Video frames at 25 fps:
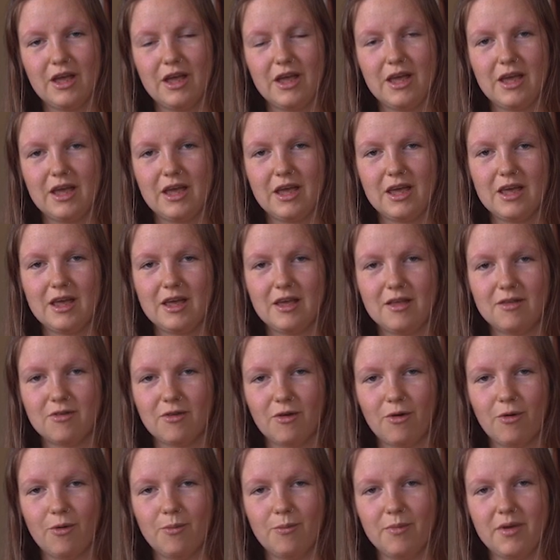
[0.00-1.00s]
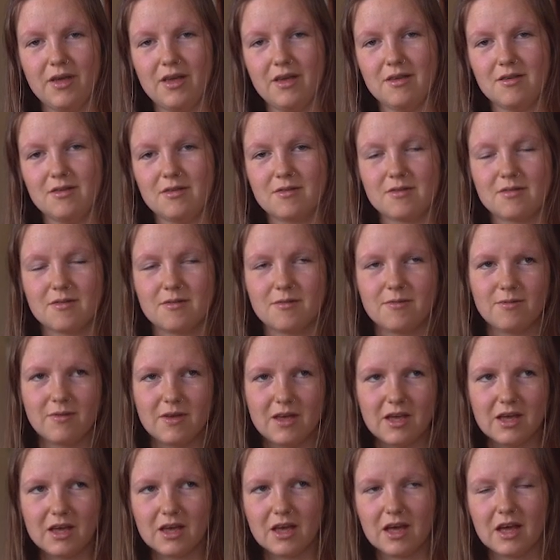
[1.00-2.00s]
He told me he's
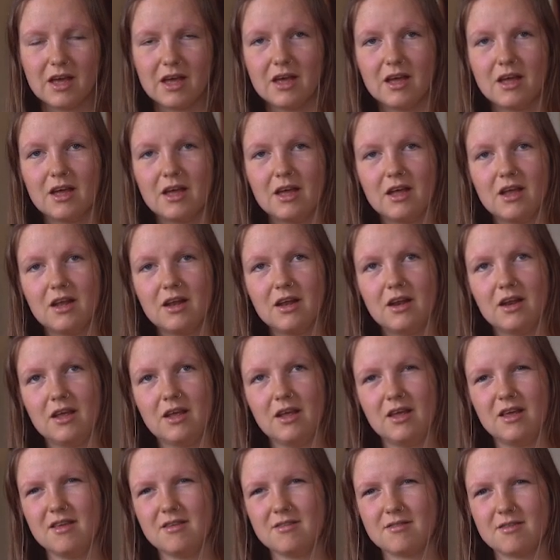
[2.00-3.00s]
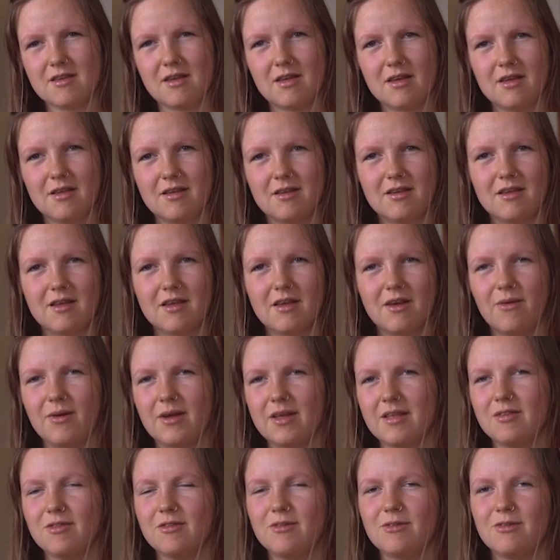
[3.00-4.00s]
vegan, he's you know
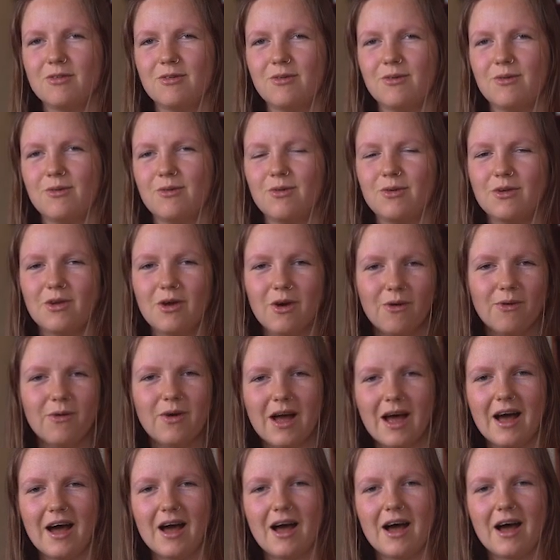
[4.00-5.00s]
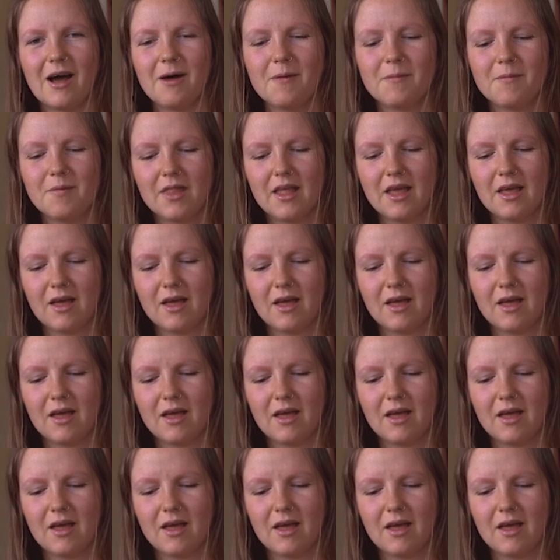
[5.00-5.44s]
into yoga,